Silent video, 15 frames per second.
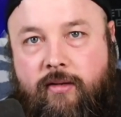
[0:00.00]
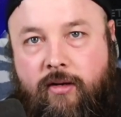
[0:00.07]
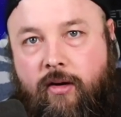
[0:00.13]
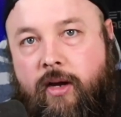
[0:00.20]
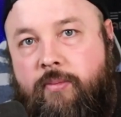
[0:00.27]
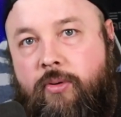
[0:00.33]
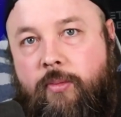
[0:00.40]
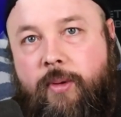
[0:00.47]

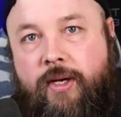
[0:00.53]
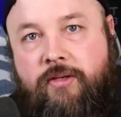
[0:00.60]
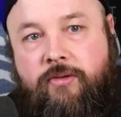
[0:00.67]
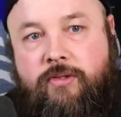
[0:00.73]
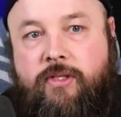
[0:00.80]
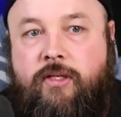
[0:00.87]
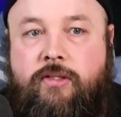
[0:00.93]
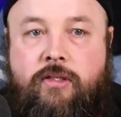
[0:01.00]
I put my 2
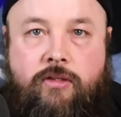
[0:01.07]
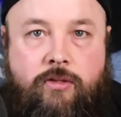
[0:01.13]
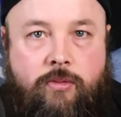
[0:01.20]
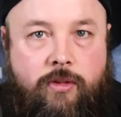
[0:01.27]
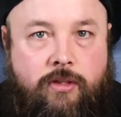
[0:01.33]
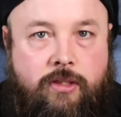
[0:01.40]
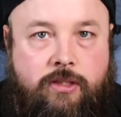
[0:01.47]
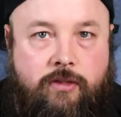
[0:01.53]
cents into
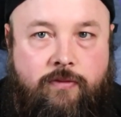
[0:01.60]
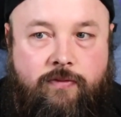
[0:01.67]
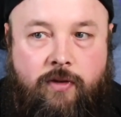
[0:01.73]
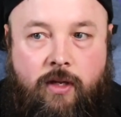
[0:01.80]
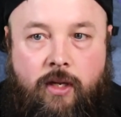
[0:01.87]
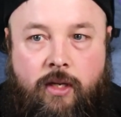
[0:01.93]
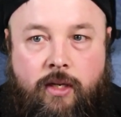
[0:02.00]
it, because if,